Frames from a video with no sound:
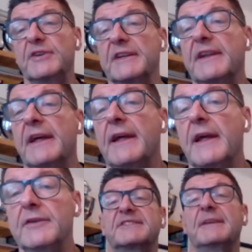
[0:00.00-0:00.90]
You can
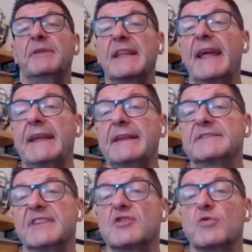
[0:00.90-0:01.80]
simulate
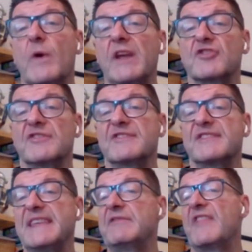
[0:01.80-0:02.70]
situations
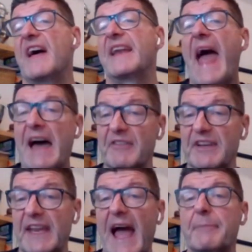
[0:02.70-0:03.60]
even that
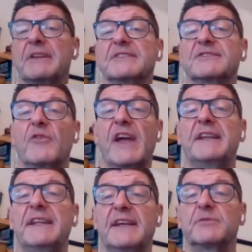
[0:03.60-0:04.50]
haven't happened. So the
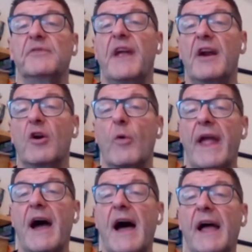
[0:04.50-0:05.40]
idea is with narrow
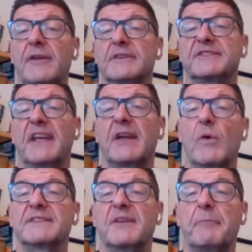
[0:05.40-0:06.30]
AI, you can say
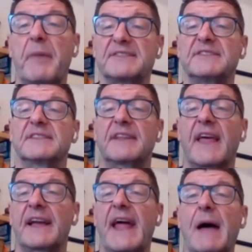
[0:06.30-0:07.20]
what is the best
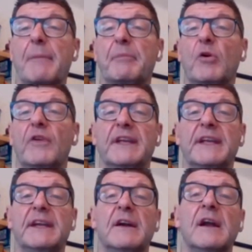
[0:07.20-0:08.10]
that can happen over a
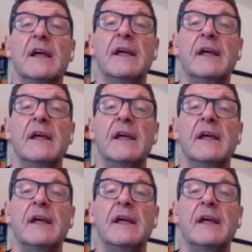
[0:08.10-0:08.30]
year.